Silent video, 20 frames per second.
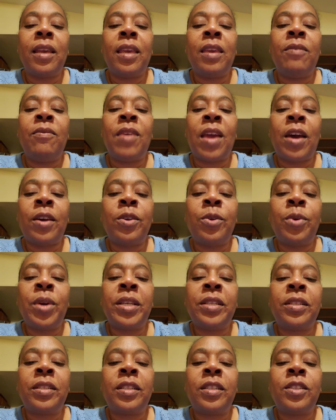
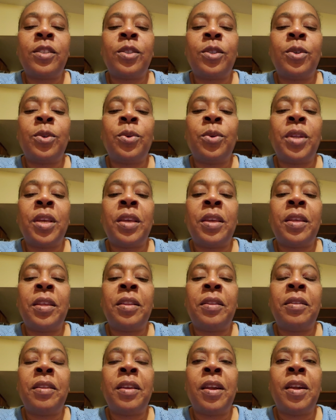evaluates the student,